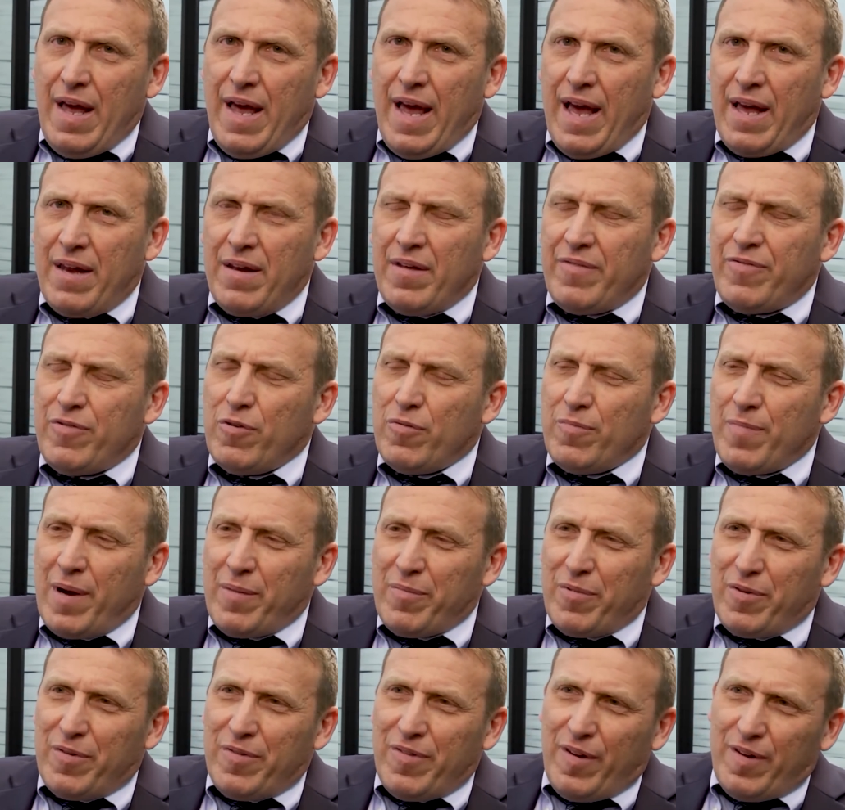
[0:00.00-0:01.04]
And if you
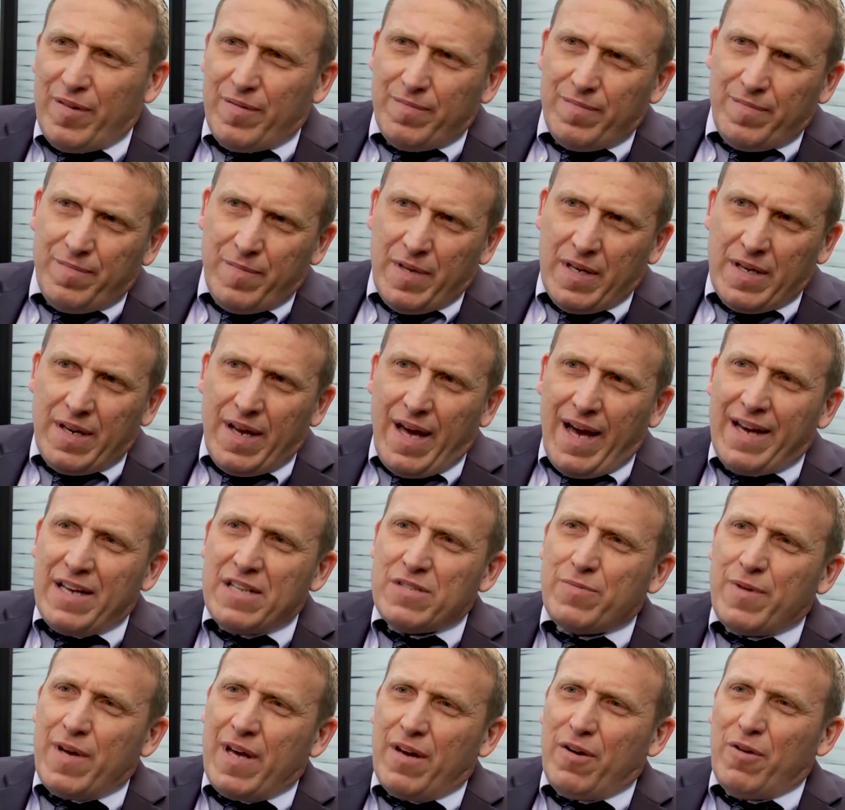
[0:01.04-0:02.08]
remember, in the mid
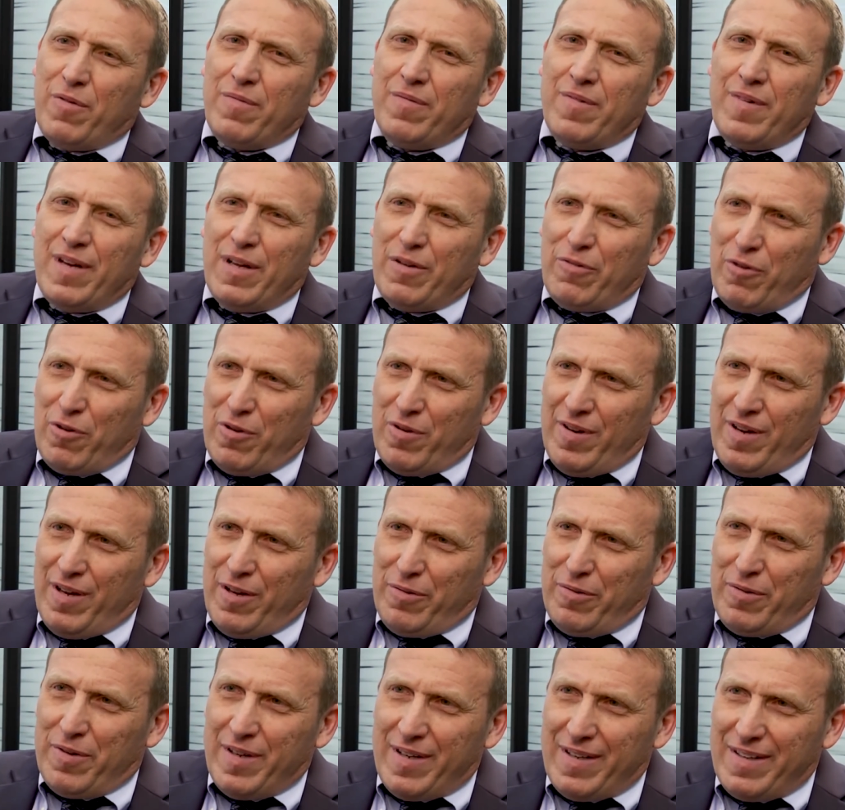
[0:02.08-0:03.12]
90s, we had Hillary,
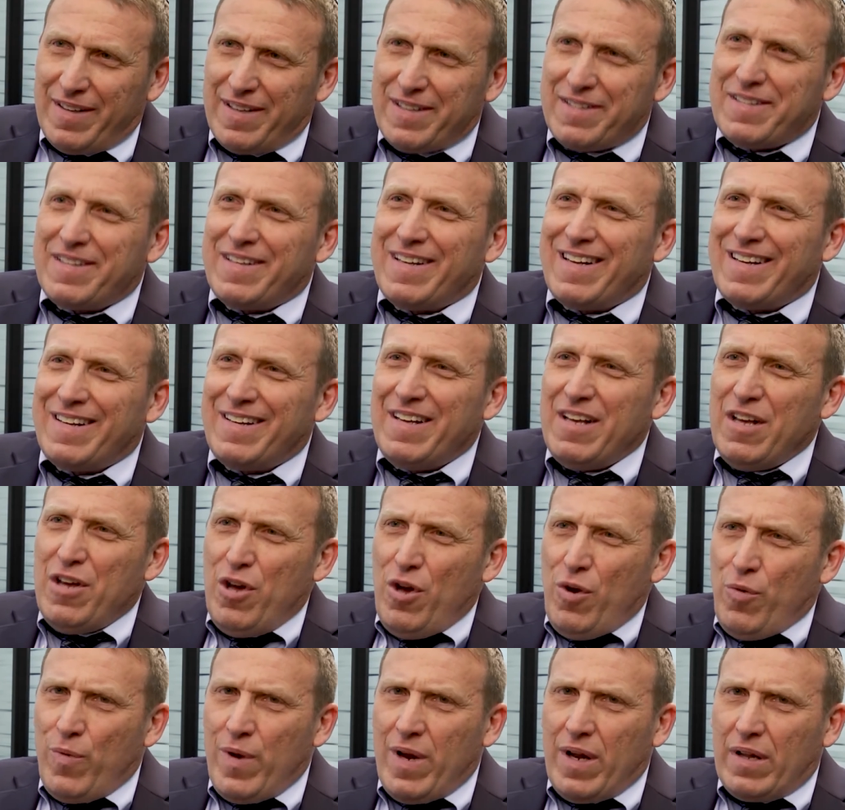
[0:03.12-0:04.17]
Hillary Clinton, and
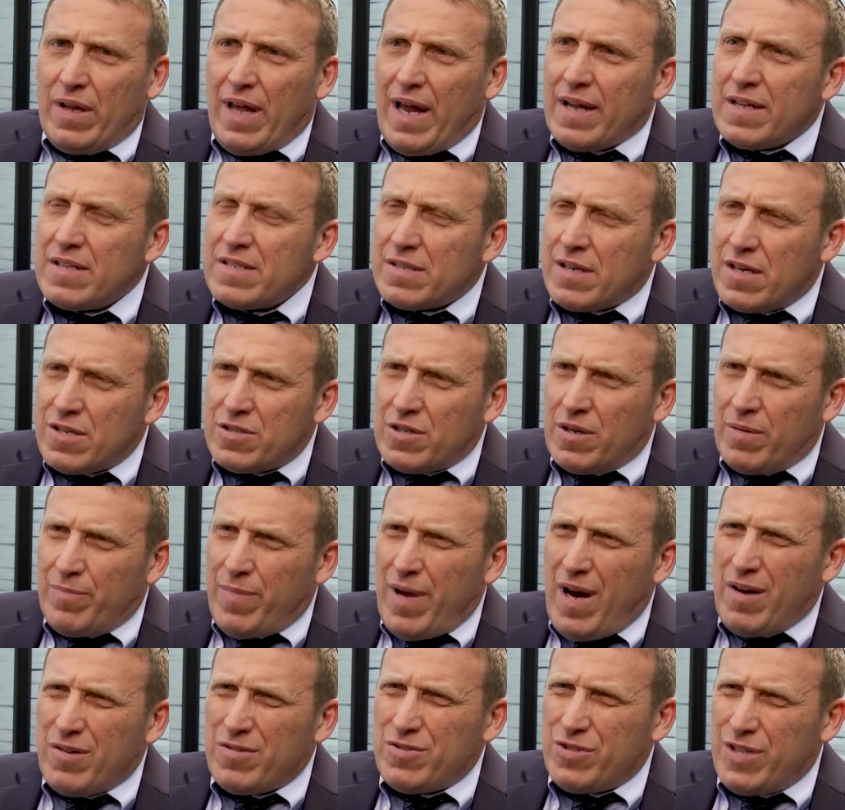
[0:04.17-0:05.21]
we had a lot of discussion
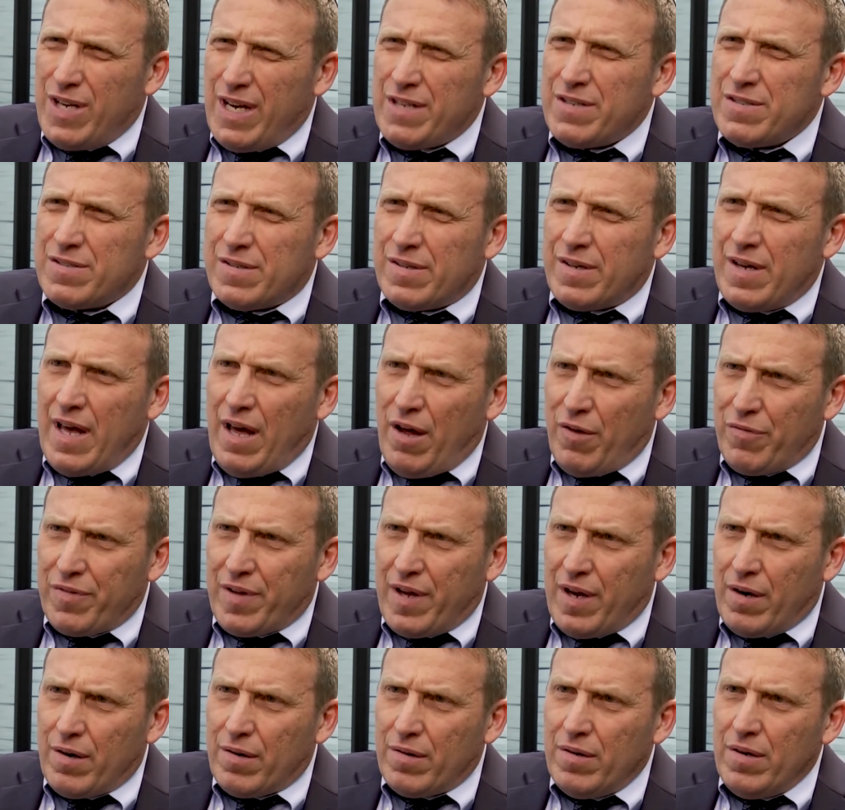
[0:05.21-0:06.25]
about changes in
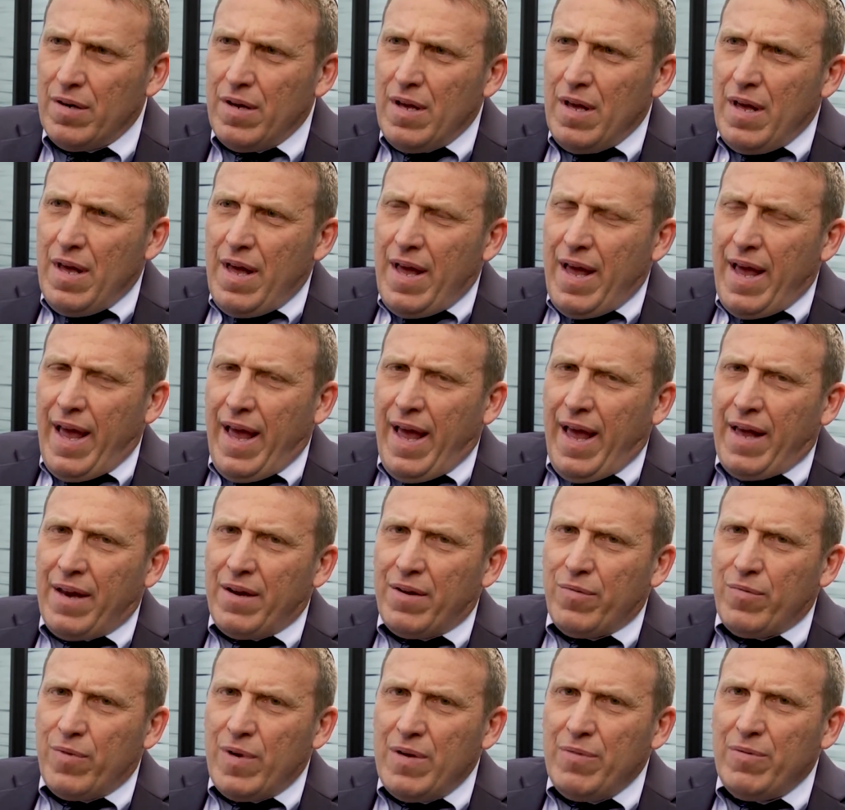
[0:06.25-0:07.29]
healthcare.
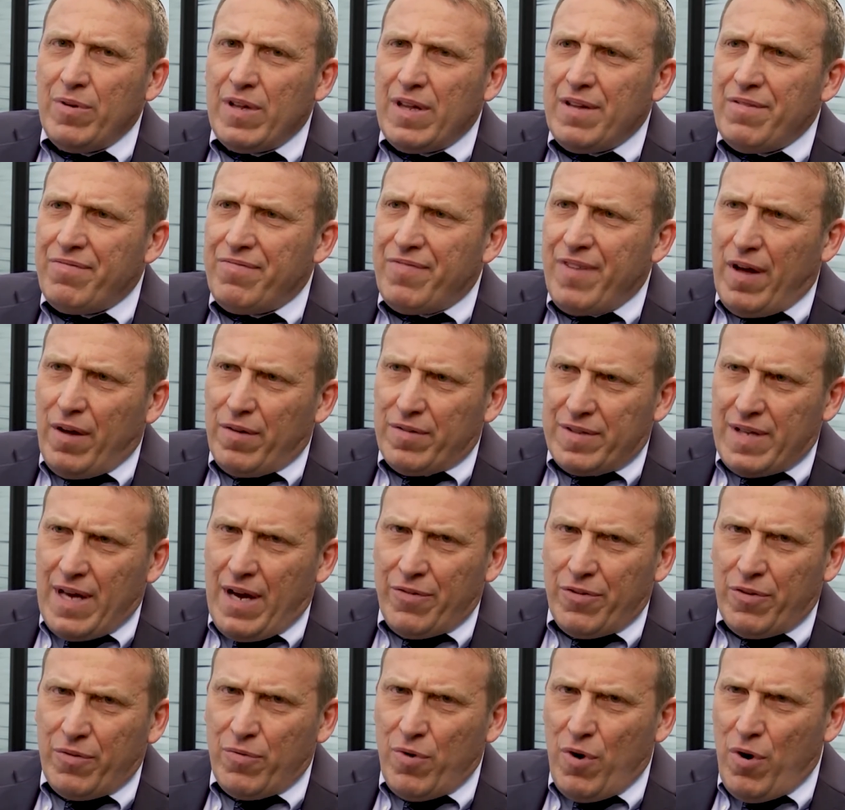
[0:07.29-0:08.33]
And we really felt
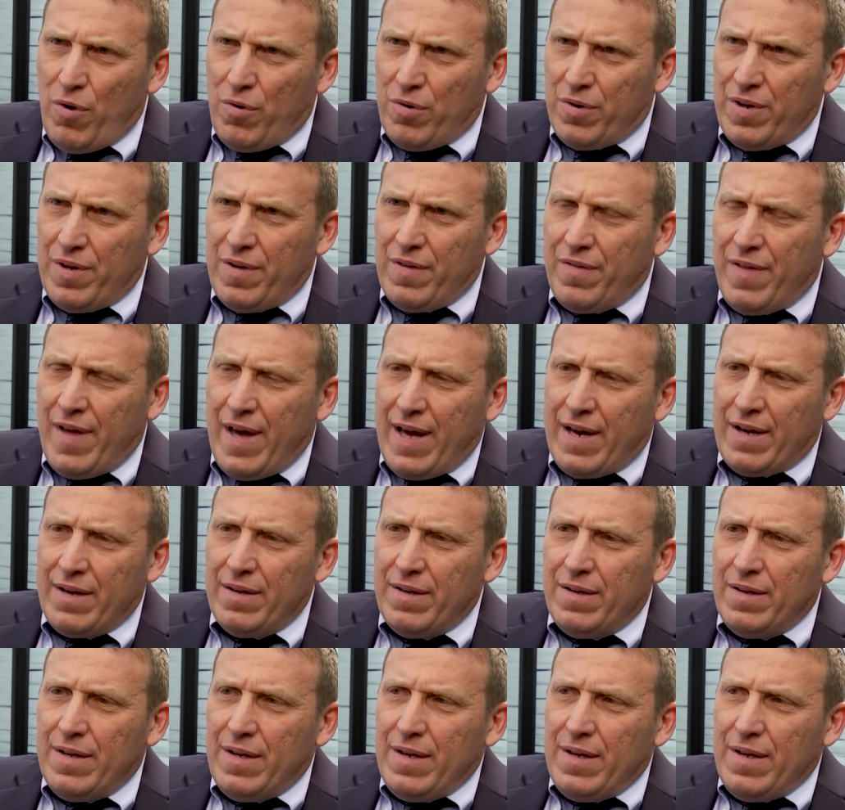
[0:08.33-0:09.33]
down the road that